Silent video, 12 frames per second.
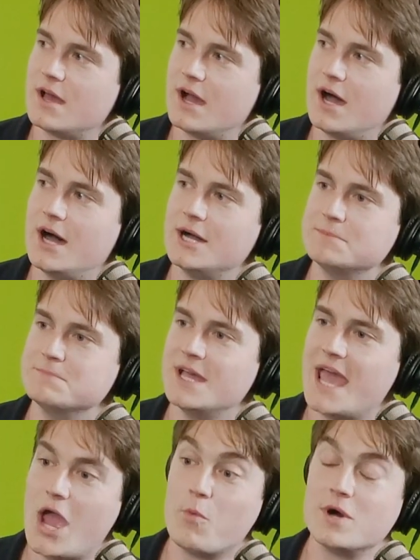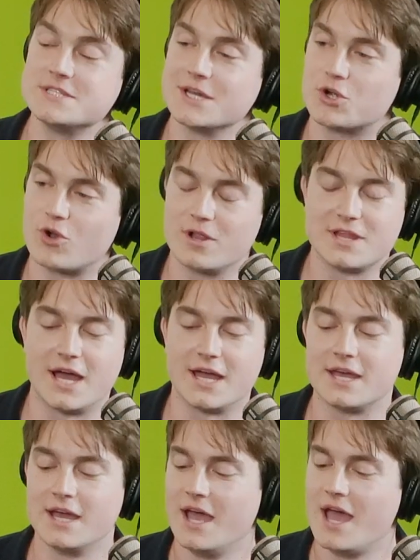It wasn't like
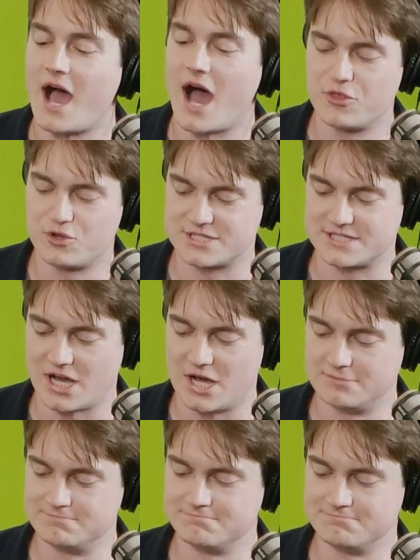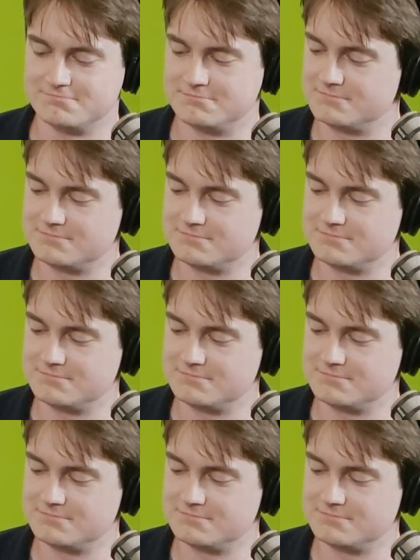there's some